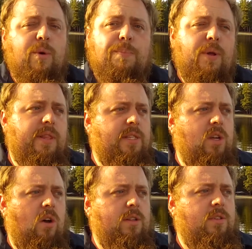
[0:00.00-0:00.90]
would put this
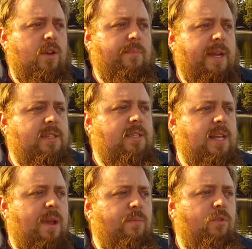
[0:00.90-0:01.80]
also in my
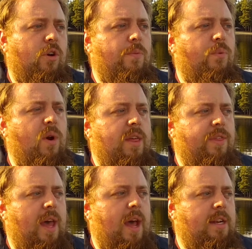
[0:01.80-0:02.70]
same group
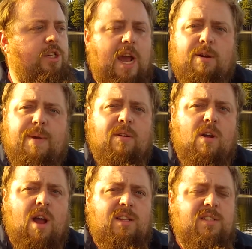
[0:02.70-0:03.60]
with chatterbait
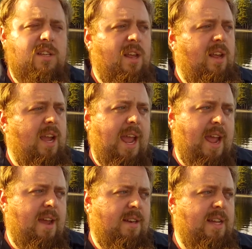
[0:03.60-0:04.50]
rods
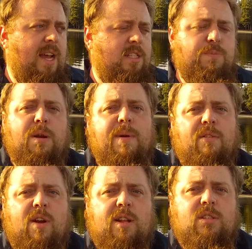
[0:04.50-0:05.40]
and spinnerbait
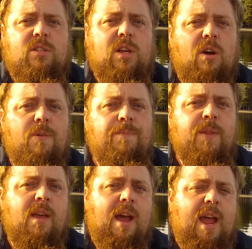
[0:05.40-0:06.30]
rods. So
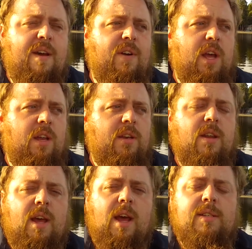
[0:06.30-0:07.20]
I have a
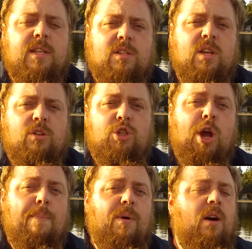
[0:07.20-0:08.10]
Sixgill
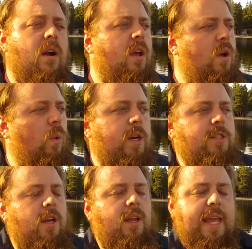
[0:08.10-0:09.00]
Chopper,
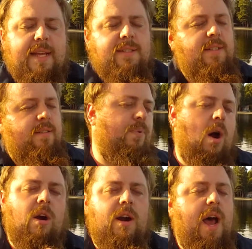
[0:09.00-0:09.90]
which is
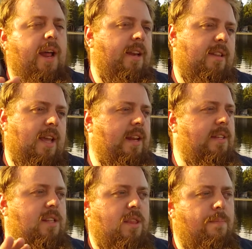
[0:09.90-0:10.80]
bar none, it
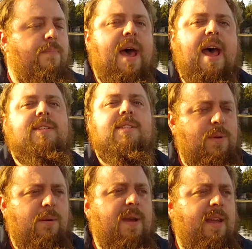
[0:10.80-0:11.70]
is the best
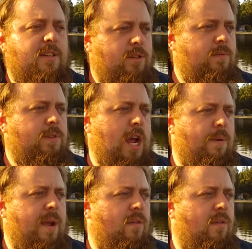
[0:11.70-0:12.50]
spinnerbait chatterbait